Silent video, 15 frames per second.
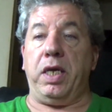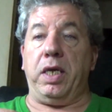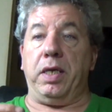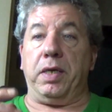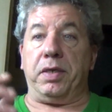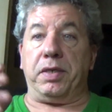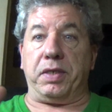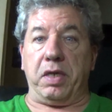
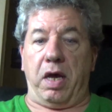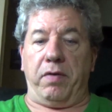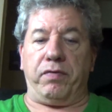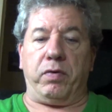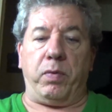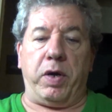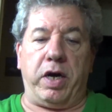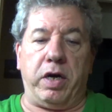
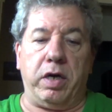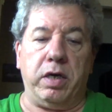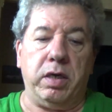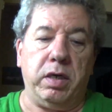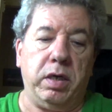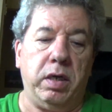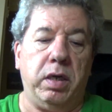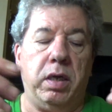software
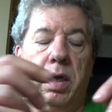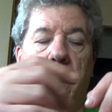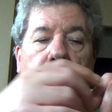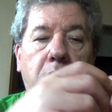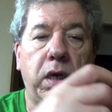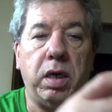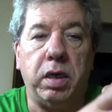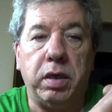
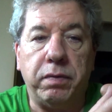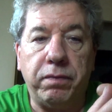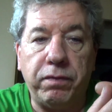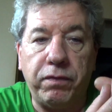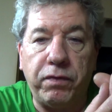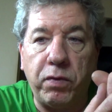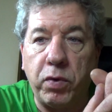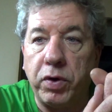
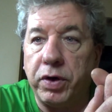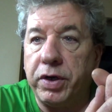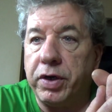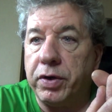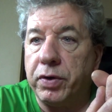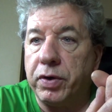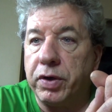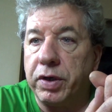for
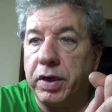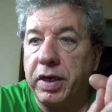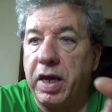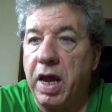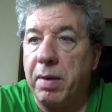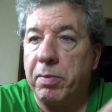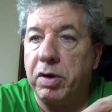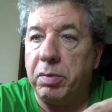your
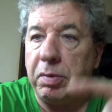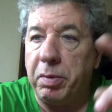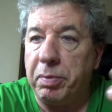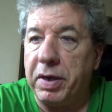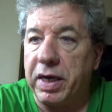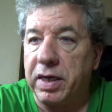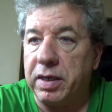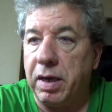camera to be
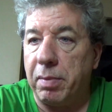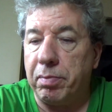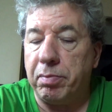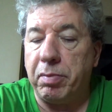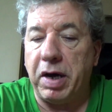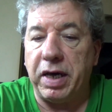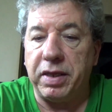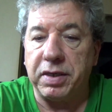picked up
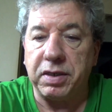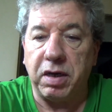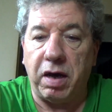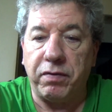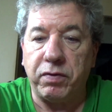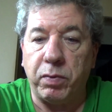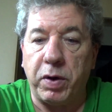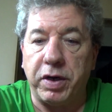by the
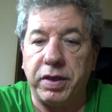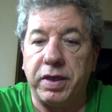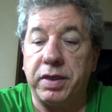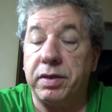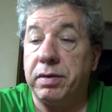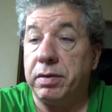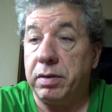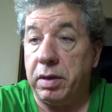software
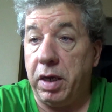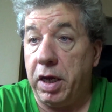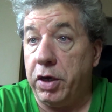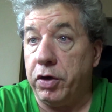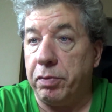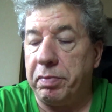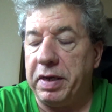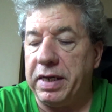that's in
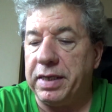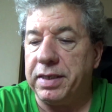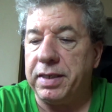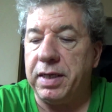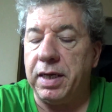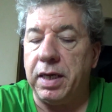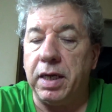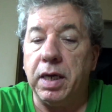your
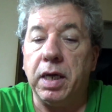PC.